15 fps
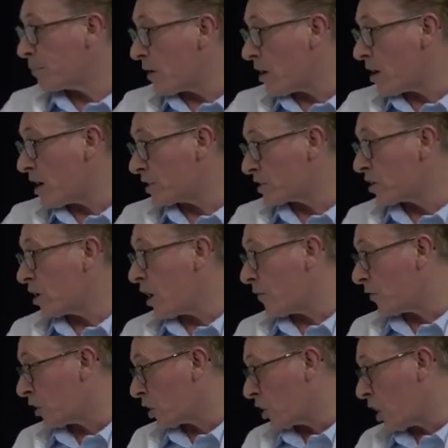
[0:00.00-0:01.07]
part
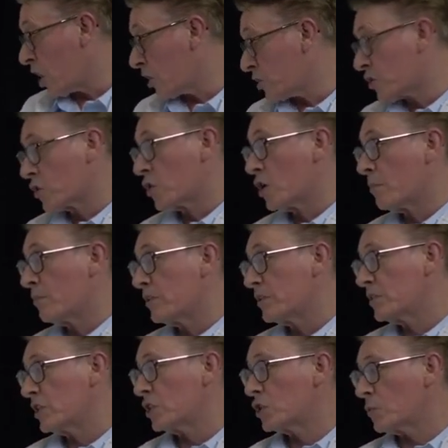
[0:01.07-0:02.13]
of a long-term
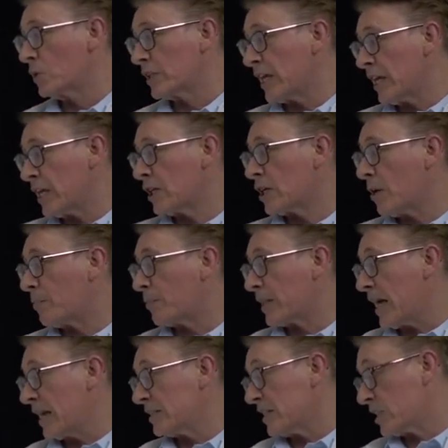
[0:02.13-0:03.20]
residual income
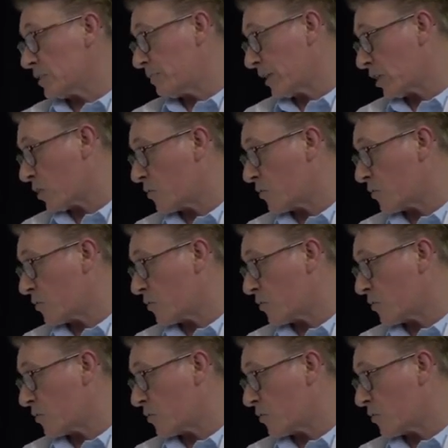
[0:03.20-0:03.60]
plan that has been